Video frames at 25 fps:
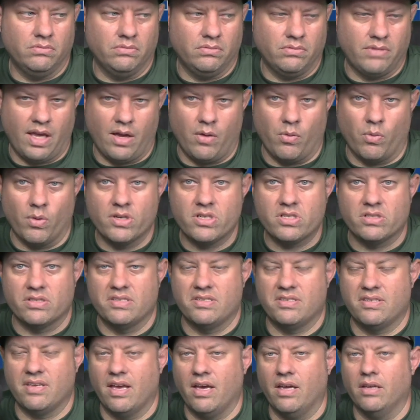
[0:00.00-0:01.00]
they originally
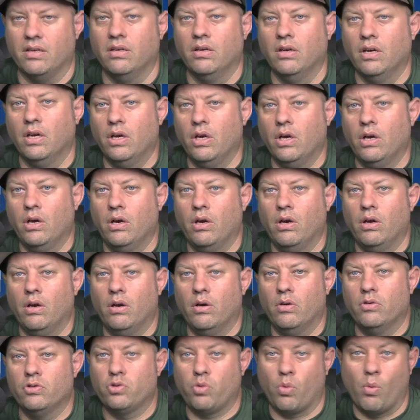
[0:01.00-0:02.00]
said,
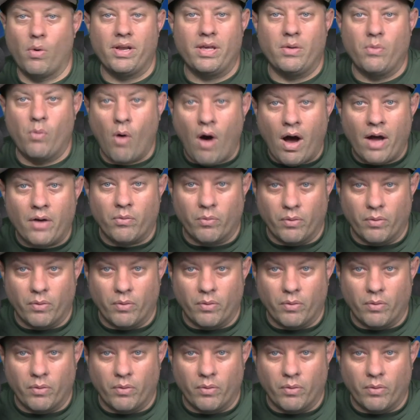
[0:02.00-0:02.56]
20 watt